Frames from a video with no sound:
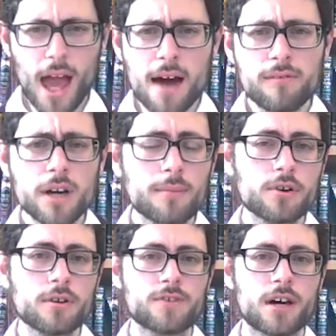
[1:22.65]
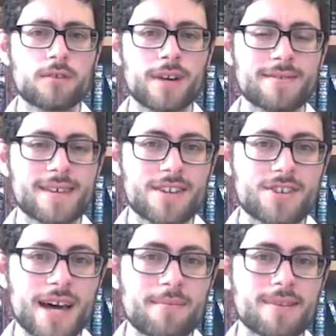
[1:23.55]
Abraham could have turned around to
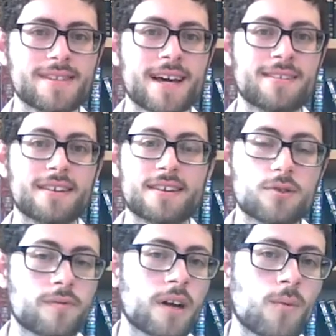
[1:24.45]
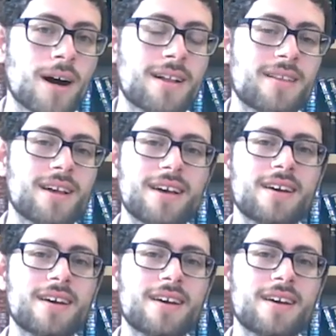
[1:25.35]
Hashem and said, "It's all very well,